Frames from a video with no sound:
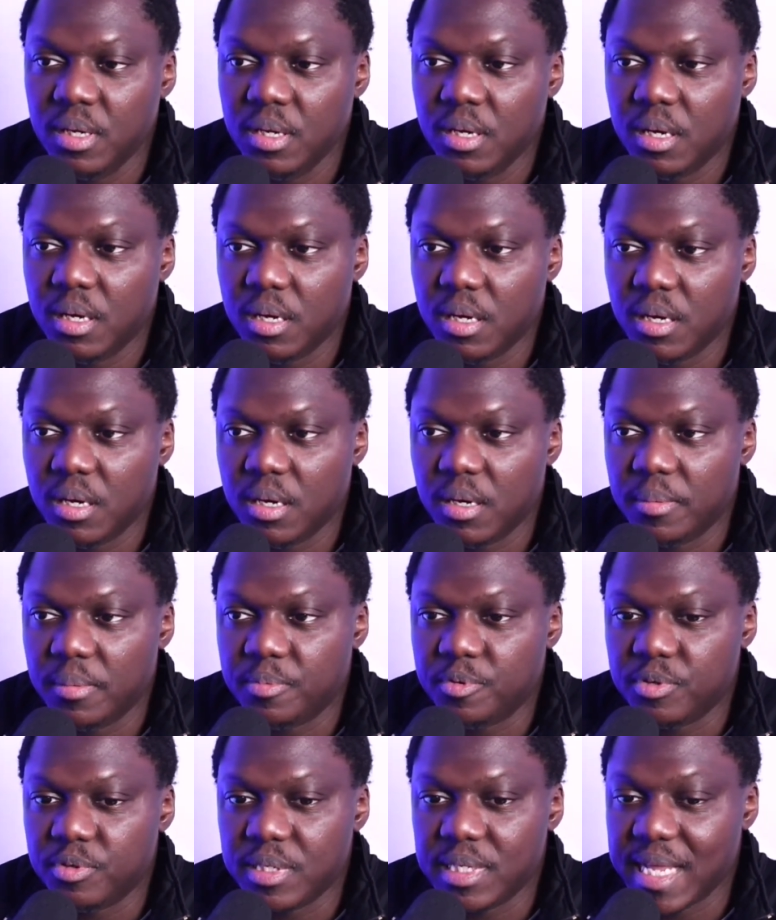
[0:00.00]
uh
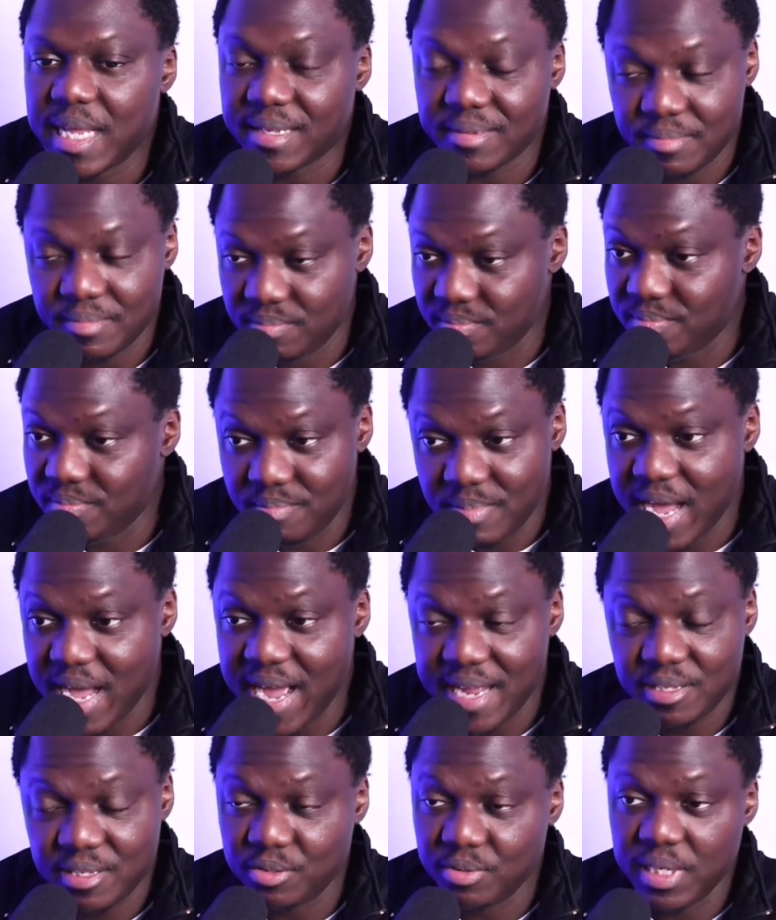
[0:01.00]
like
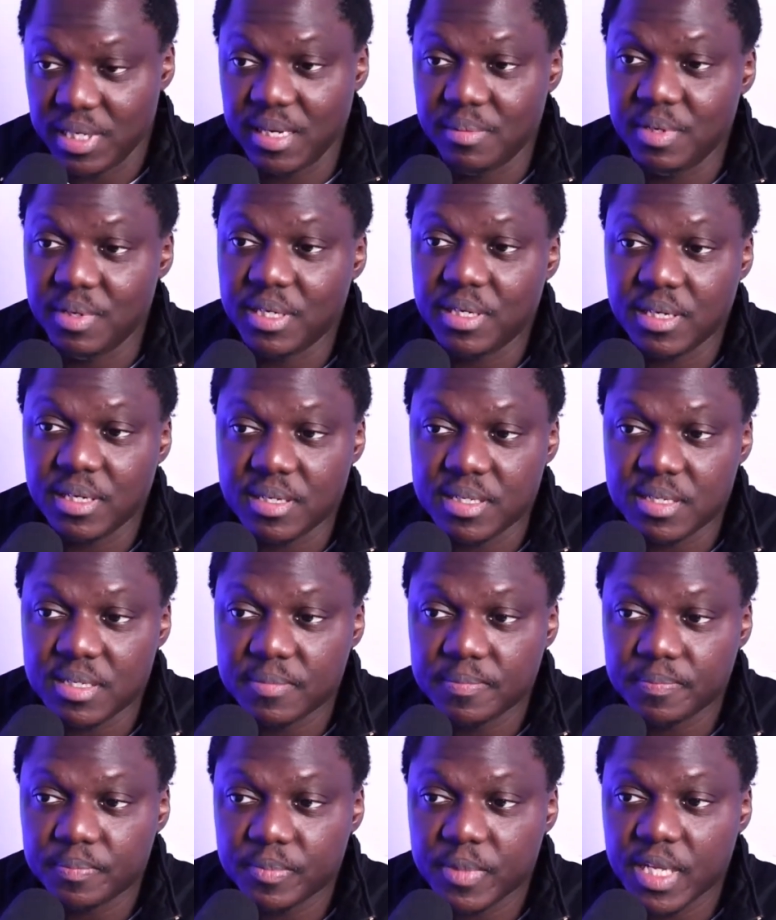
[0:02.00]
mind today because
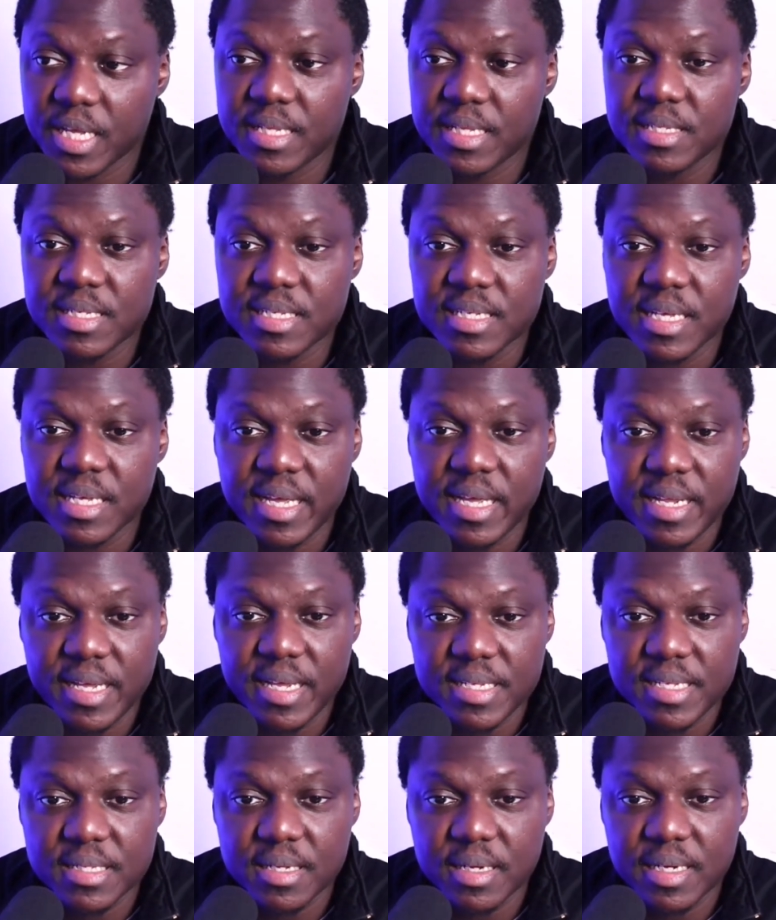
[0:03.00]
it
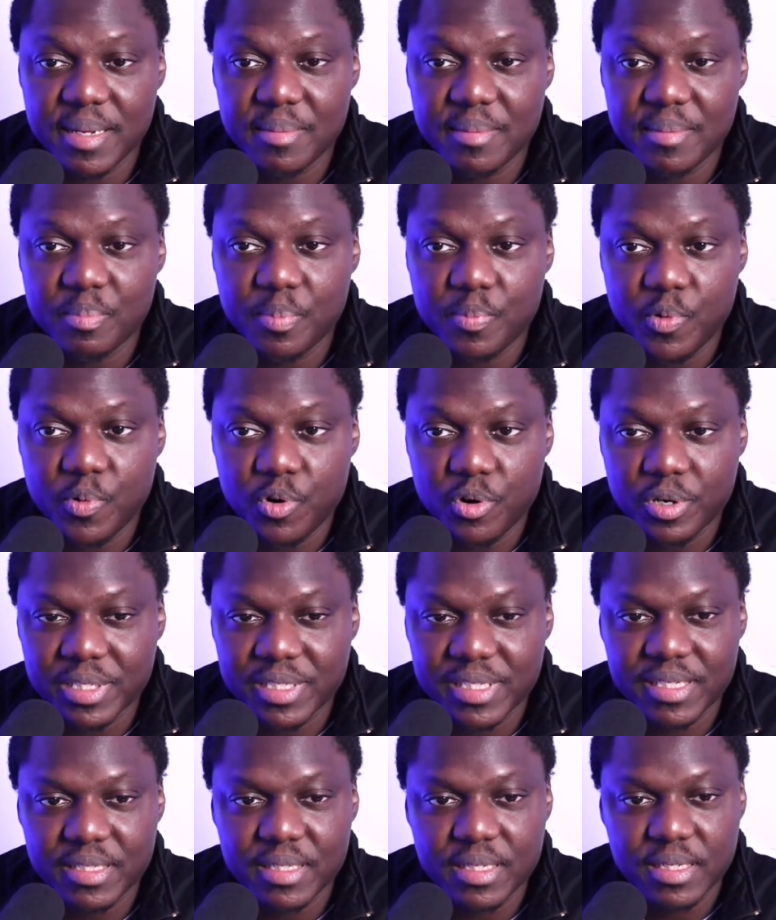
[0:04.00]
is an
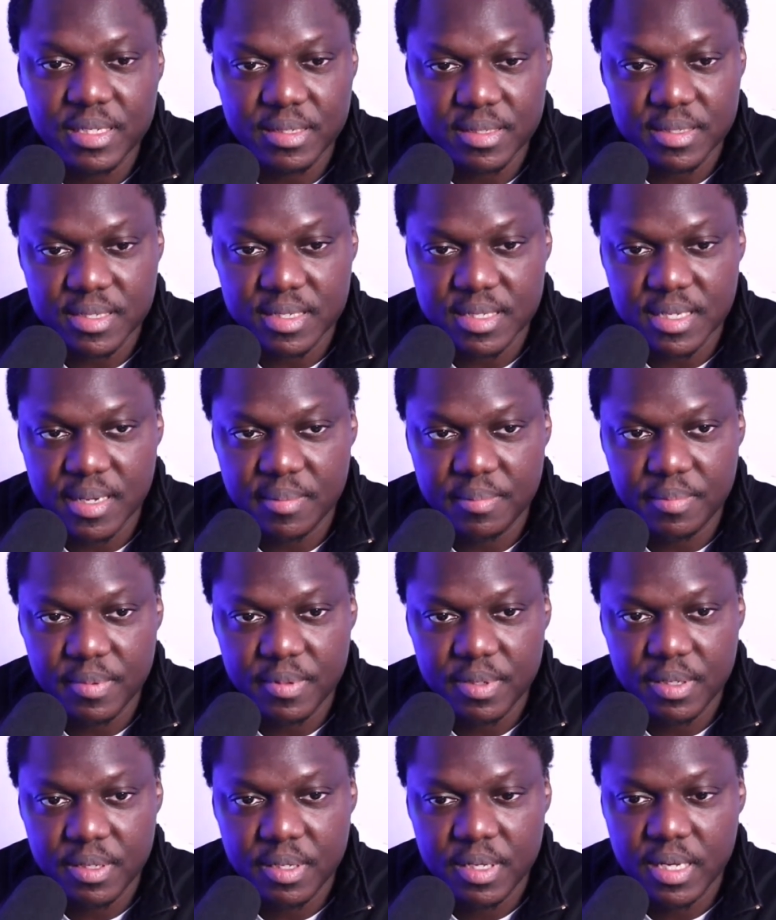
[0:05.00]
important concept.
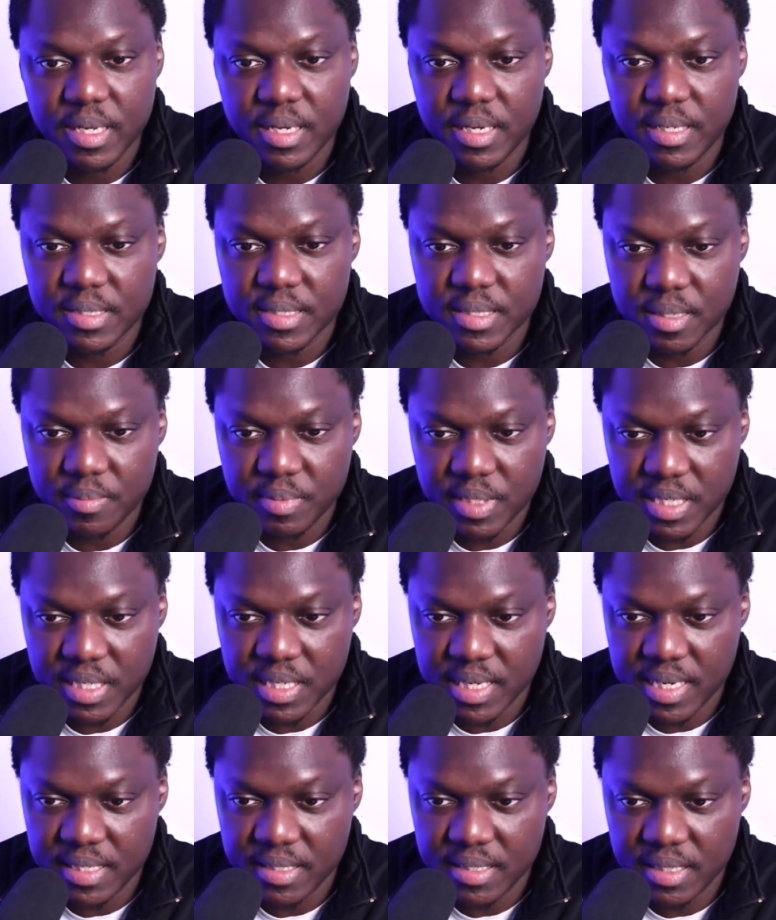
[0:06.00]
It is something
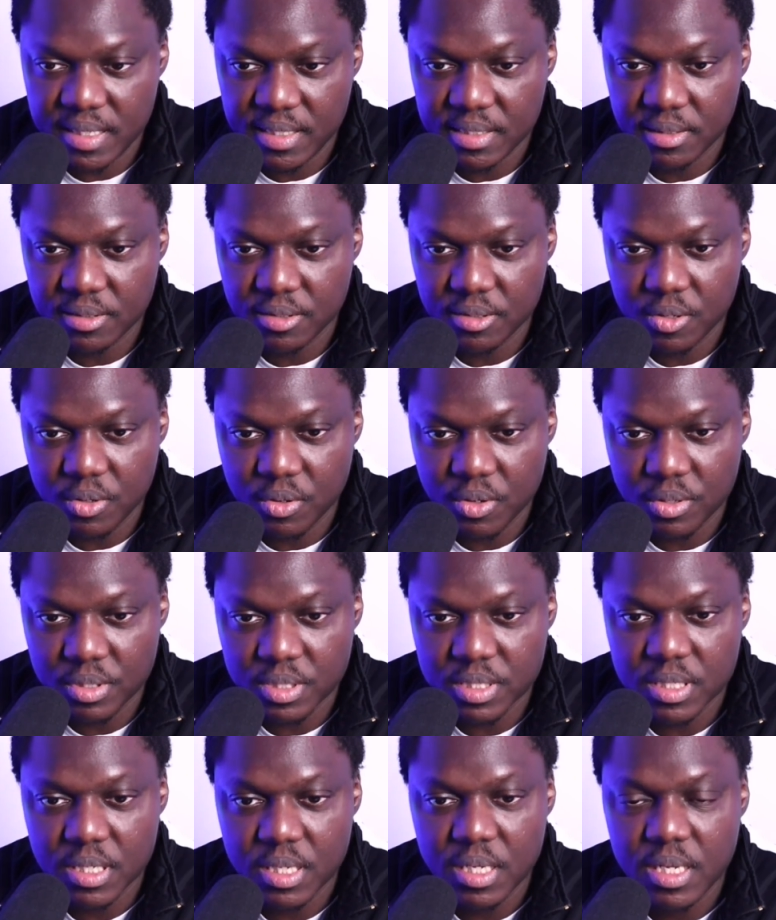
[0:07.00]
that I teach on the course.